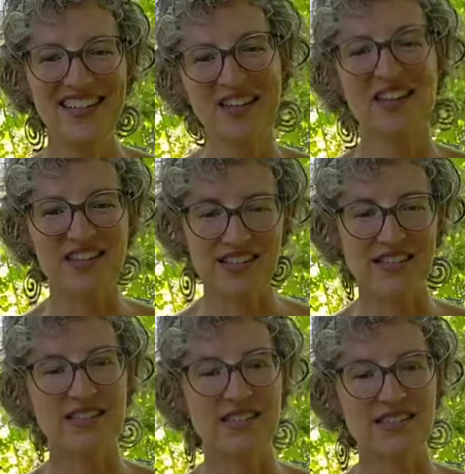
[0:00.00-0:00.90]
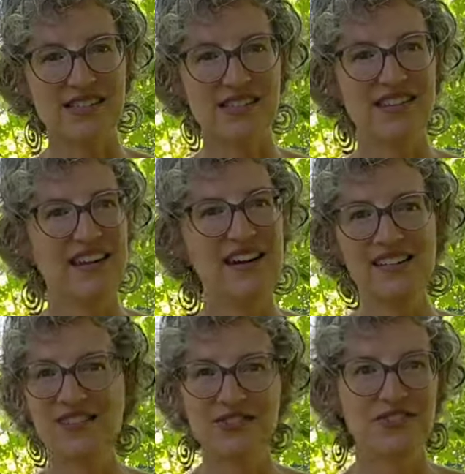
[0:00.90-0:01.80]
that exists
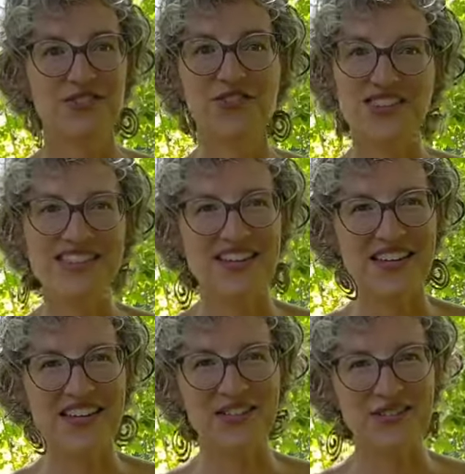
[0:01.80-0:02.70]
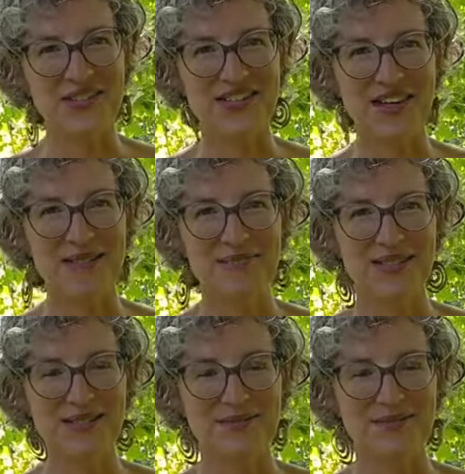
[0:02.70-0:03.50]
just outside your doorsteps.